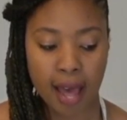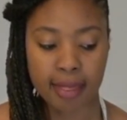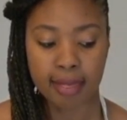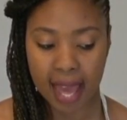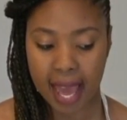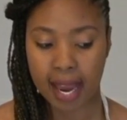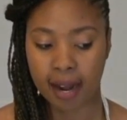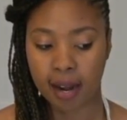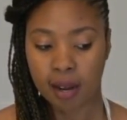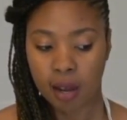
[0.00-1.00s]

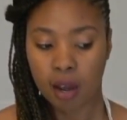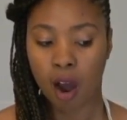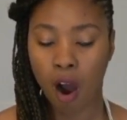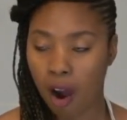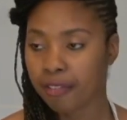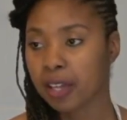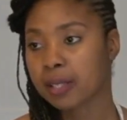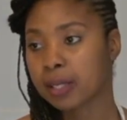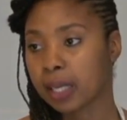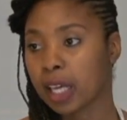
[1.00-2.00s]
then
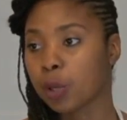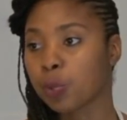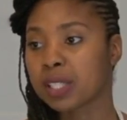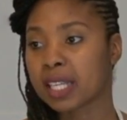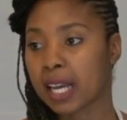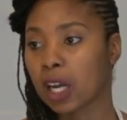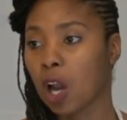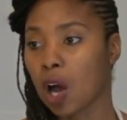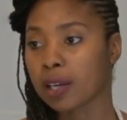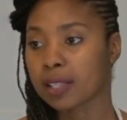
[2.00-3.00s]
obviously it will take a
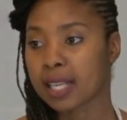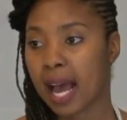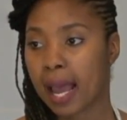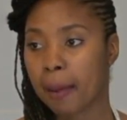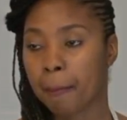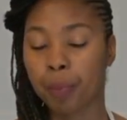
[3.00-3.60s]
longer time.